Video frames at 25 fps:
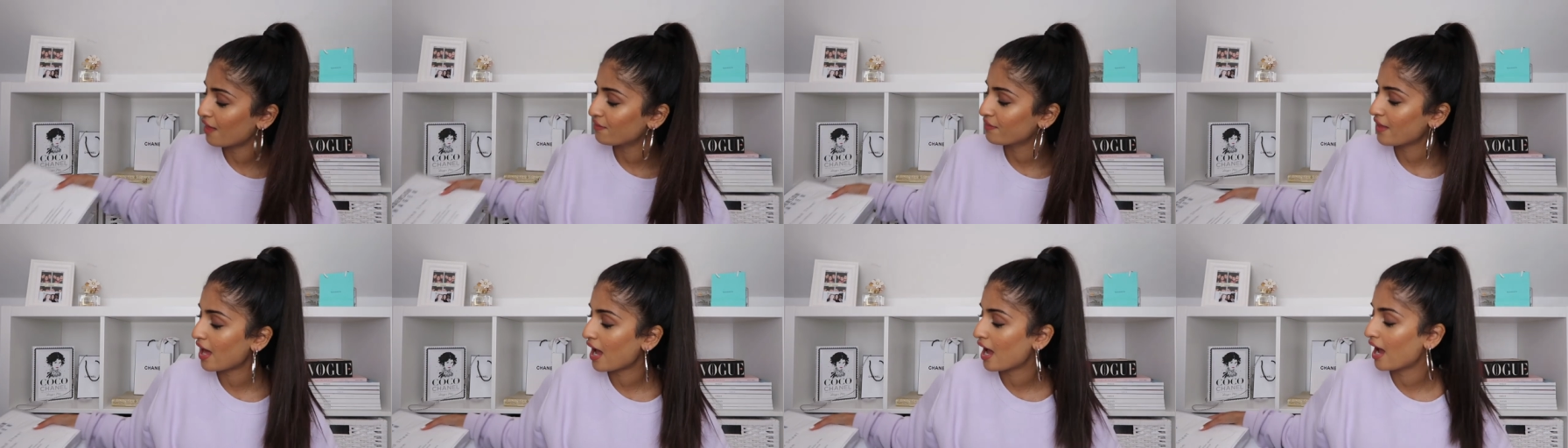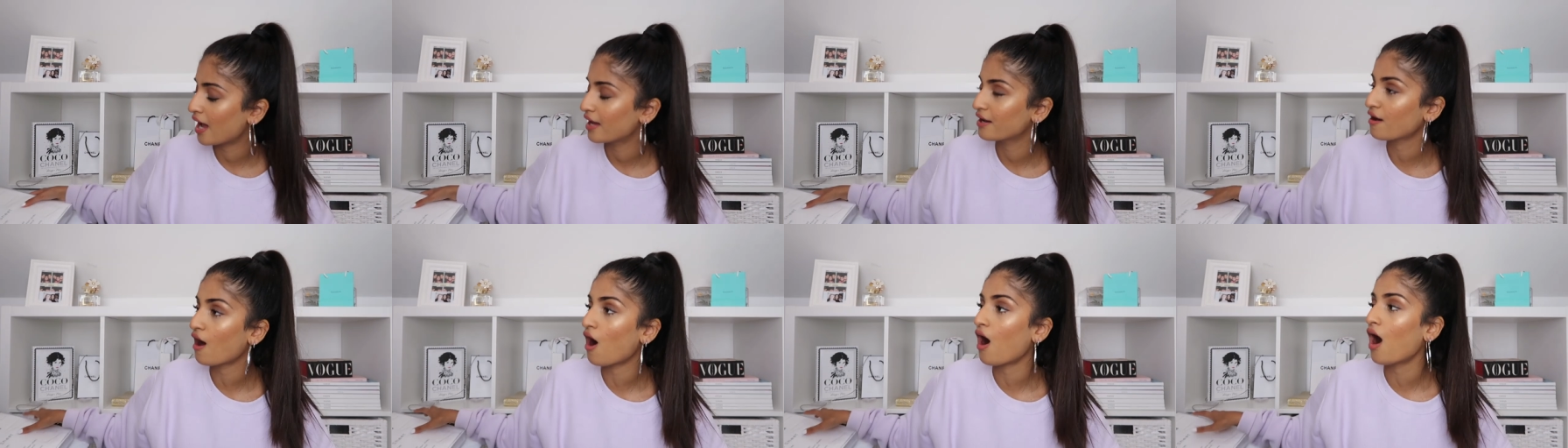And
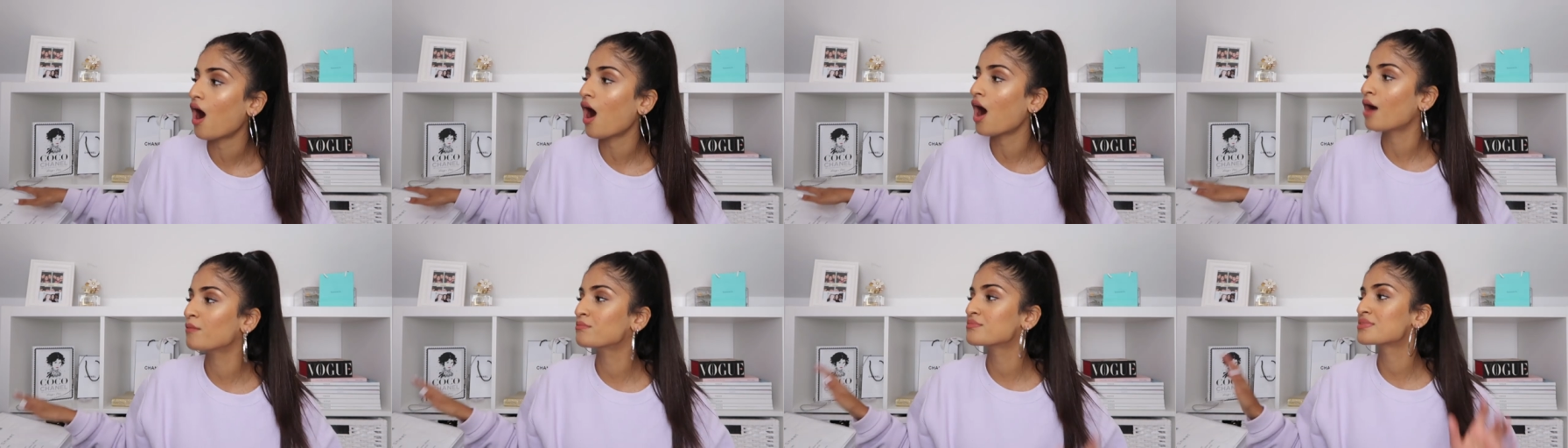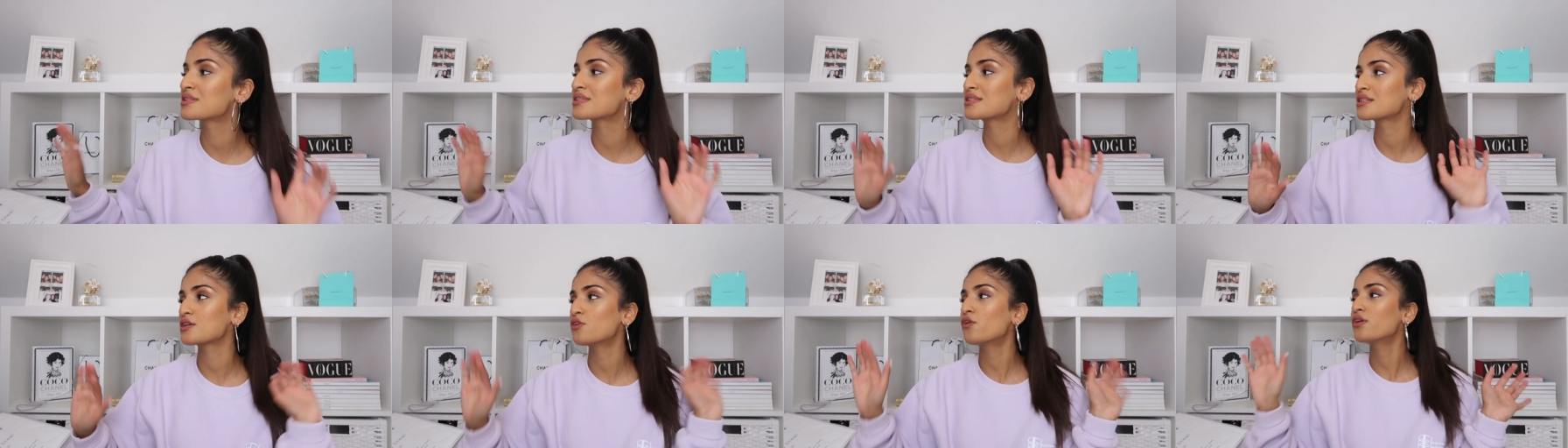then I'm
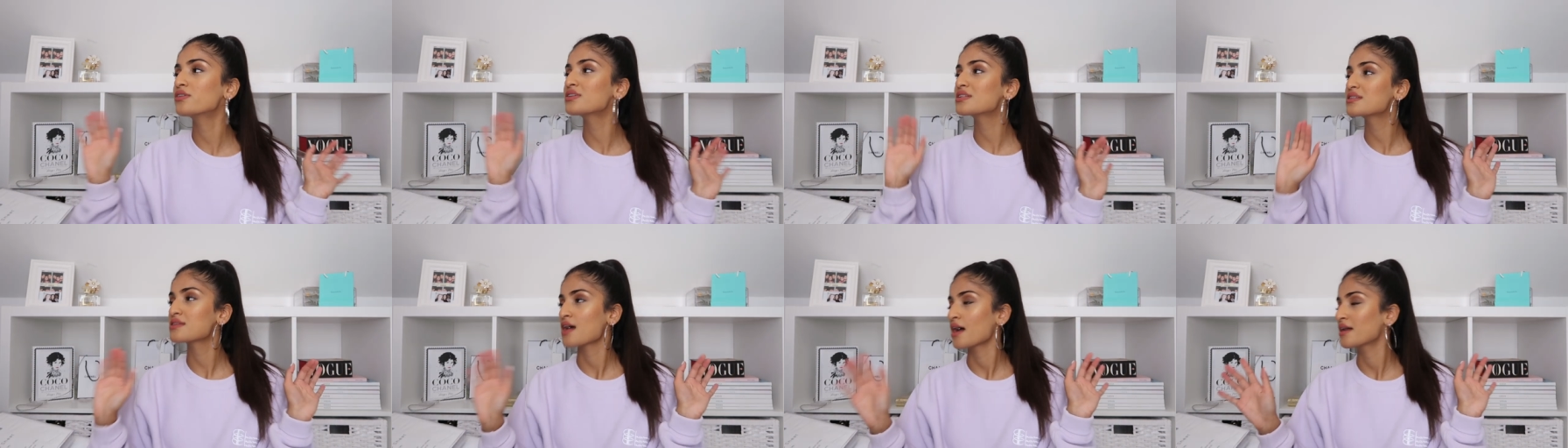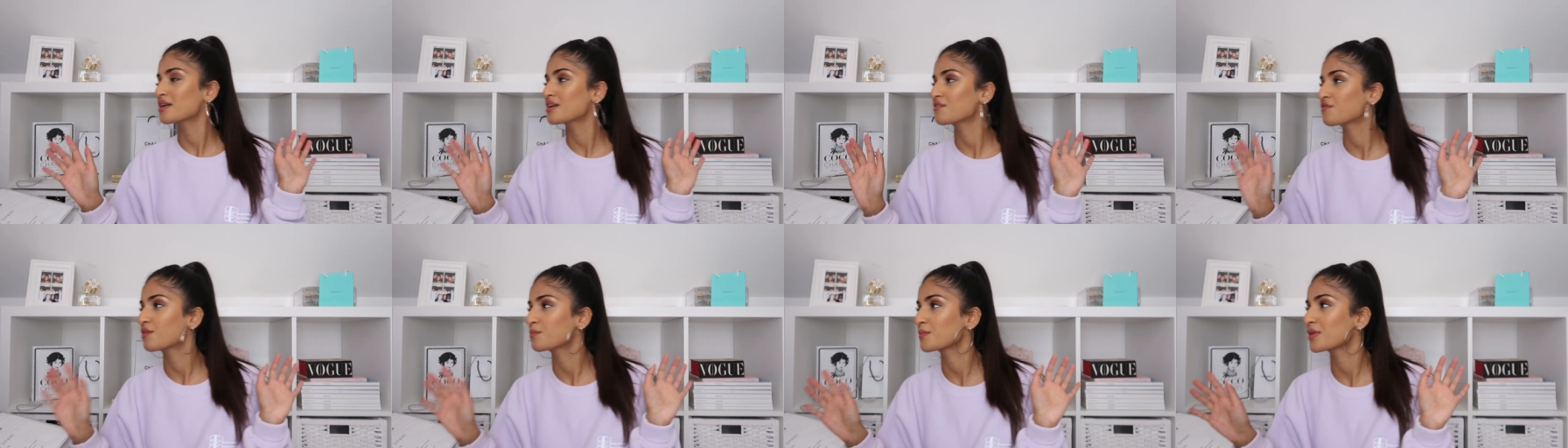still
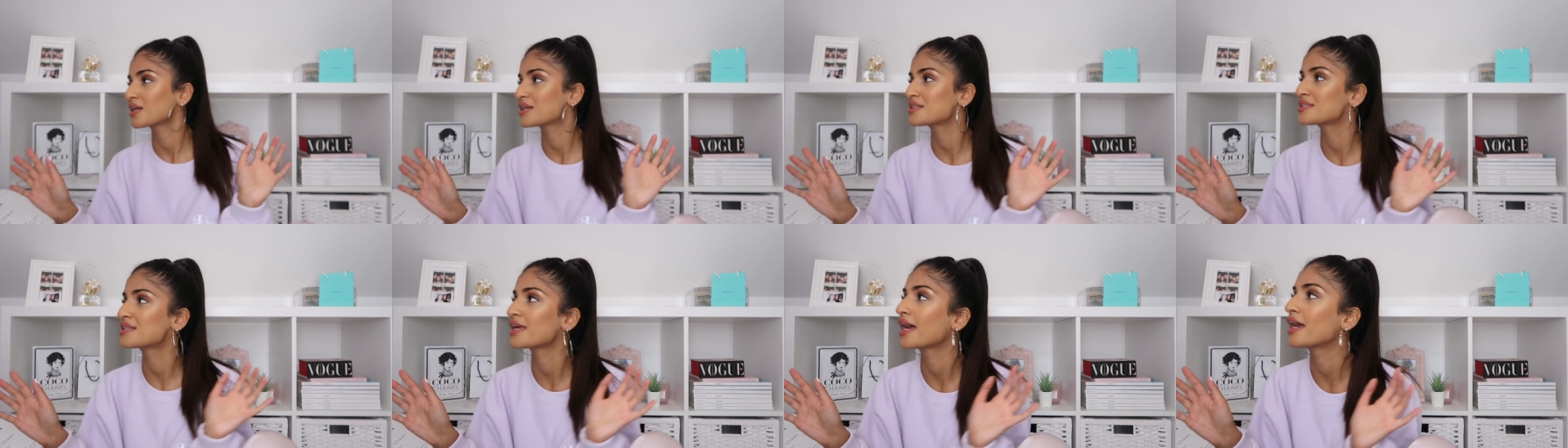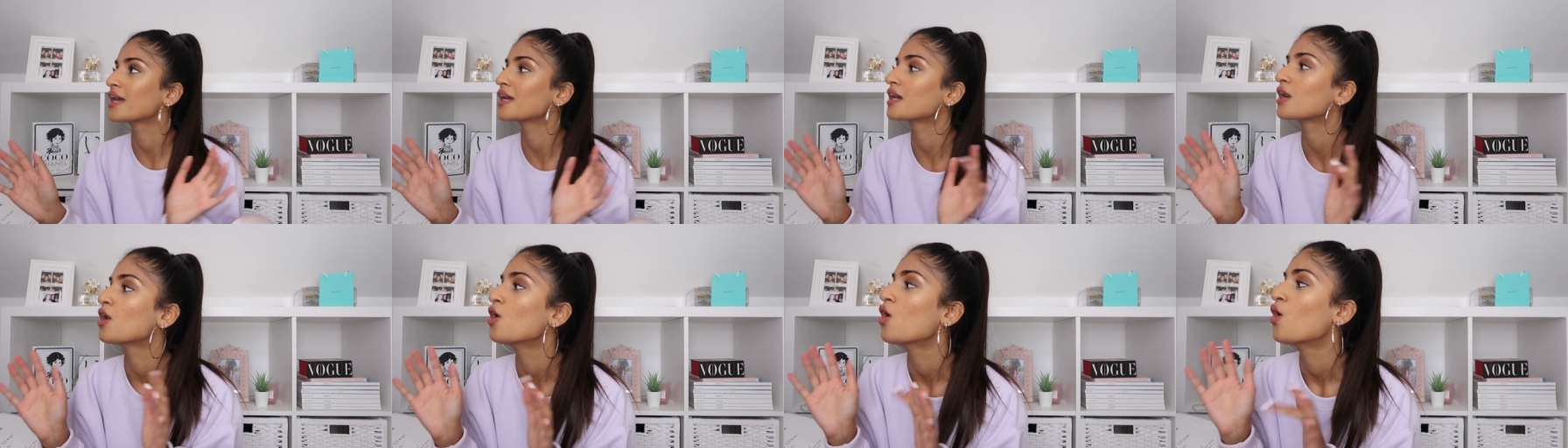undecided if I'm going to
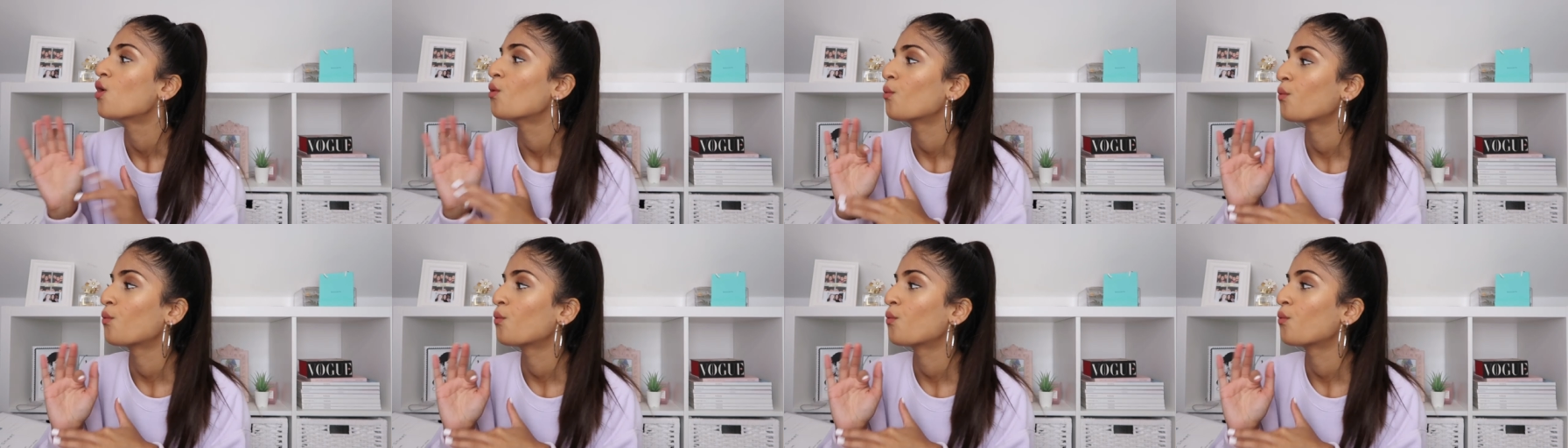take